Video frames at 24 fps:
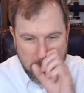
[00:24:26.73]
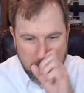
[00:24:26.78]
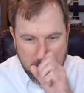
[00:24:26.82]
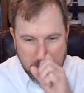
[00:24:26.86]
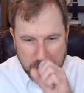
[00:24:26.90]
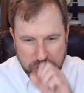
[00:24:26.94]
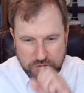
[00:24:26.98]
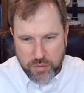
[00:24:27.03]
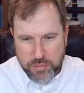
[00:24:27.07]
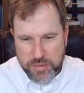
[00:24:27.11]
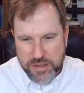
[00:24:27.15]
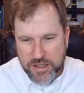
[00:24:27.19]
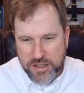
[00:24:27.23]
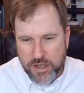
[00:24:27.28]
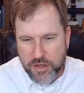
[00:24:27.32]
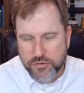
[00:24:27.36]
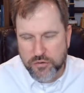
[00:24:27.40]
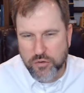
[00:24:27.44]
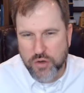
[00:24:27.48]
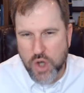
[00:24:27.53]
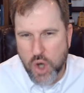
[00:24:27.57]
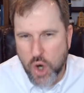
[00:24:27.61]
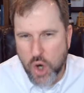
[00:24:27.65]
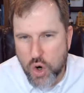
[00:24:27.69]
So because
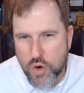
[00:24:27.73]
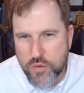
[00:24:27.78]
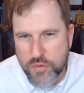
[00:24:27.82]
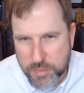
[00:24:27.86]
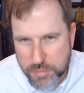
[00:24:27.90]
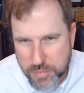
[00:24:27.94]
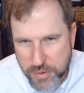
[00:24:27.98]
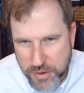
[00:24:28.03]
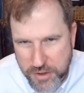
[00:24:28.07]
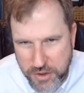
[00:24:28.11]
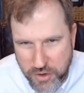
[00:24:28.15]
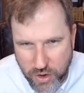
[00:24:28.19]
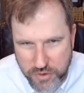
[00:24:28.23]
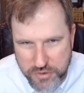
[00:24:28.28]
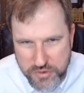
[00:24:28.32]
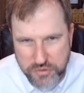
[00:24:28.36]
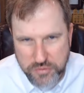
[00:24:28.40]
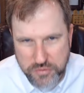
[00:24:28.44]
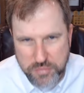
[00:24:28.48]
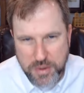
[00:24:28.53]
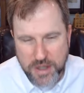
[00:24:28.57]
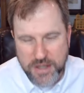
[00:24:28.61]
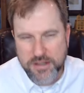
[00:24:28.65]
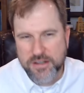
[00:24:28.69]
of COVID
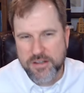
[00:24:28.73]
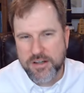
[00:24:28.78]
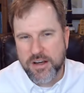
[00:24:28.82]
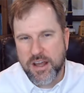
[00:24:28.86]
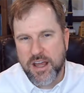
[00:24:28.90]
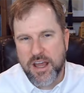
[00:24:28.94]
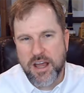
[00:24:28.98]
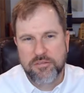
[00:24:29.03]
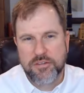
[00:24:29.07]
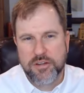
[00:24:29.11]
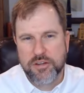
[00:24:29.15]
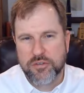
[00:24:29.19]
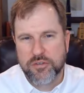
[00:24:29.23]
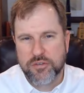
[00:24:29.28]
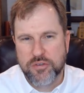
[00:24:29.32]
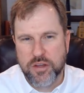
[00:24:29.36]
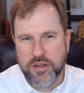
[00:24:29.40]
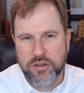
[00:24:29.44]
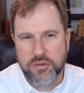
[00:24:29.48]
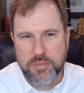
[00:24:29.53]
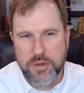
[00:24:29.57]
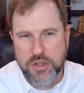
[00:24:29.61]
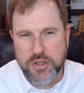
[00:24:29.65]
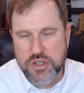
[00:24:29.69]
precautions, Biden didn't have these
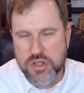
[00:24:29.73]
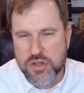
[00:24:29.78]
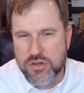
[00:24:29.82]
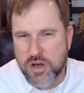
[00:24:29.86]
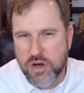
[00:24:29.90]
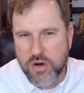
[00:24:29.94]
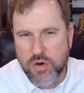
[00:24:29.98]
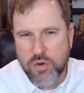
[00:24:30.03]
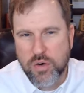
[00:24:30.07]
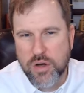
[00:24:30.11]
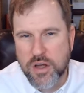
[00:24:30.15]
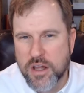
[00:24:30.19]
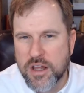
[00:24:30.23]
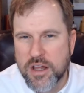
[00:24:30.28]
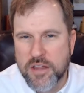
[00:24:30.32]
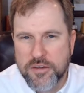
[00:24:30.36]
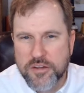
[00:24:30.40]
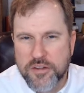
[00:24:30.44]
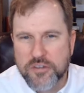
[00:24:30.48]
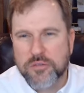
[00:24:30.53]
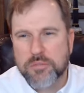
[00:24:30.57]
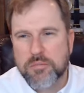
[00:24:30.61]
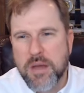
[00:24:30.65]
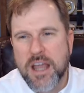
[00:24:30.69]
things. But you know,
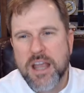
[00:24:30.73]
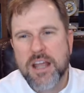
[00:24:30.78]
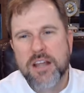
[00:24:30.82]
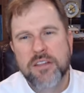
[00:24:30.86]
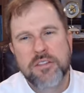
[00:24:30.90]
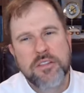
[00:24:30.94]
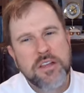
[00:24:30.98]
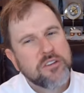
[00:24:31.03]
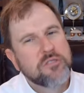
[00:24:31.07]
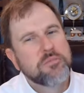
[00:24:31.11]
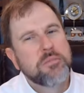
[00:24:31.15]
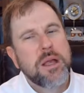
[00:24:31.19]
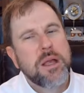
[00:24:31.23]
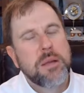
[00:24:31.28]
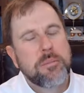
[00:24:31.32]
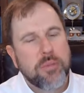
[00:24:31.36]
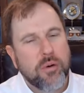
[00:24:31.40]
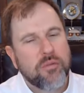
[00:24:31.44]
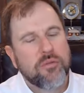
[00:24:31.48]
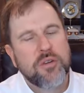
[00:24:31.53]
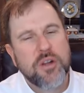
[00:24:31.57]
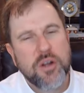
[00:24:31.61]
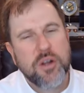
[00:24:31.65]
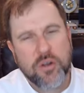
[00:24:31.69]
this made these
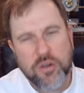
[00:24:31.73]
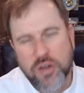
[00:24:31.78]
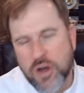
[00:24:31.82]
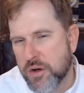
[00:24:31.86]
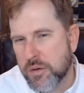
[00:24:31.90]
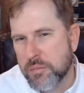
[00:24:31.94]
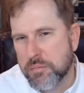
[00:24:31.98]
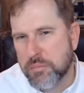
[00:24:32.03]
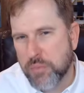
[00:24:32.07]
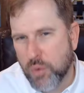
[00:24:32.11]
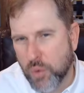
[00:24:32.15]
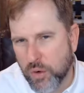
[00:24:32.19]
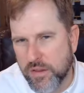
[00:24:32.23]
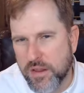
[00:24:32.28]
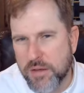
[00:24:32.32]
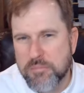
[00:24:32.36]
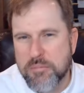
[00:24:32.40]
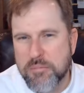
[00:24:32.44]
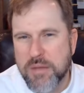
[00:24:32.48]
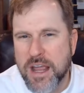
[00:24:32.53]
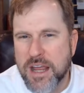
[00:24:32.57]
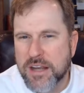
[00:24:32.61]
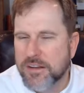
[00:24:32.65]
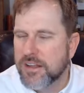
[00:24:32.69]
people feel
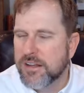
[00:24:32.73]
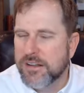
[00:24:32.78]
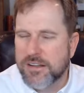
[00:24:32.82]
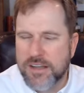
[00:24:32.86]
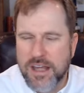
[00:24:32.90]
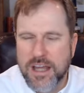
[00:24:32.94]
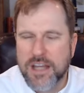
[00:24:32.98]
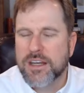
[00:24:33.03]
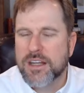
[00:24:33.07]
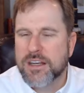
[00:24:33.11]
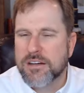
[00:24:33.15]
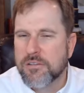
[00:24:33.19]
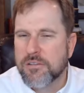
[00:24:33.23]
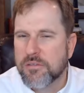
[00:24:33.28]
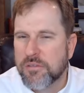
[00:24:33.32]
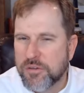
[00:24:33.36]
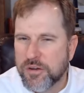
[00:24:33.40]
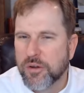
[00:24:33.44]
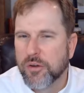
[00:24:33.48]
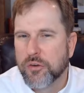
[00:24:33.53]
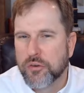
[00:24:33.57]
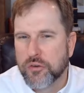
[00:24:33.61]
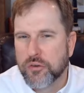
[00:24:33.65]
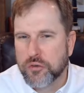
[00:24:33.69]
unimportant. They didn't
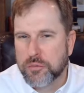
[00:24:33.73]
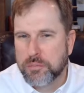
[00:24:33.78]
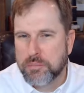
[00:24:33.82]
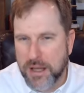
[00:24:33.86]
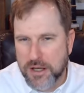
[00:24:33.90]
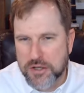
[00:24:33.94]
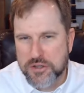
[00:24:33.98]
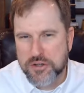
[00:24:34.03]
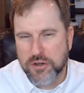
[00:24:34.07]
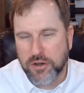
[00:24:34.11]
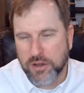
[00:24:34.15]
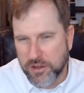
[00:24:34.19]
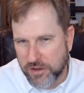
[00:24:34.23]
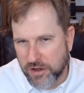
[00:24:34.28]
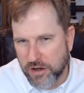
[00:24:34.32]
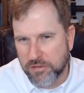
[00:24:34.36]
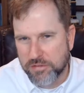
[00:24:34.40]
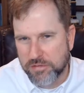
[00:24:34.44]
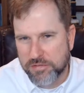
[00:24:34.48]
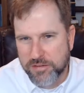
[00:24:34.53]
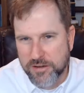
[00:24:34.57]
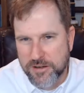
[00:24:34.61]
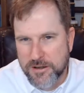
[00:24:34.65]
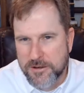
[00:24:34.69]
feel special
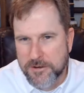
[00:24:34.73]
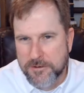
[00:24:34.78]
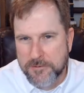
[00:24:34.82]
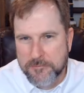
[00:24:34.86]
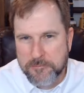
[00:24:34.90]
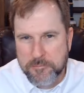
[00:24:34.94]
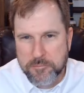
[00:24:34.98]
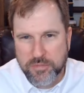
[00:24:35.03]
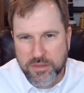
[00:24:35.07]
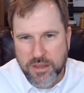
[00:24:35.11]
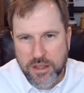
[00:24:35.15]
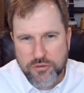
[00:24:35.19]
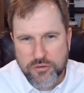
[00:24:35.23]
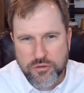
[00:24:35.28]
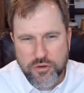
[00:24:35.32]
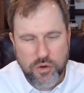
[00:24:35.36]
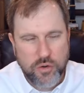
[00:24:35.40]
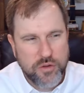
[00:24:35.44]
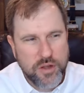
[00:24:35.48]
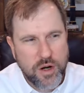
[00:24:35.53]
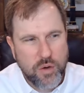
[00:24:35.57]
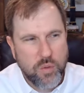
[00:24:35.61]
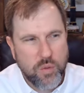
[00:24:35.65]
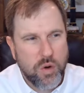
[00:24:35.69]
enough.
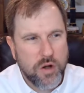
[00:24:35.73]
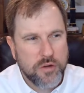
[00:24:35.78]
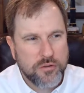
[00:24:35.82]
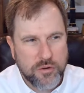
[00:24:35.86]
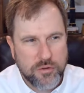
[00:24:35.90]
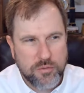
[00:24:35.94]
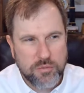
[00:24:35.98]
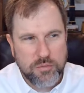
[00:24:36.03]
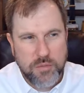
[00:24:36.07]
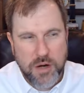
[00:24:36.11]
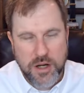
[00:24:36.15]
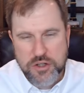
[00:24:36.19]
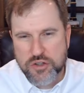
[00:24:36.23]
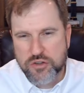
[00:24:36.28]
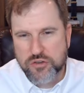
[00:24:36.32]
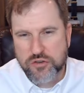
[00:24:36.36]
So there wasn't much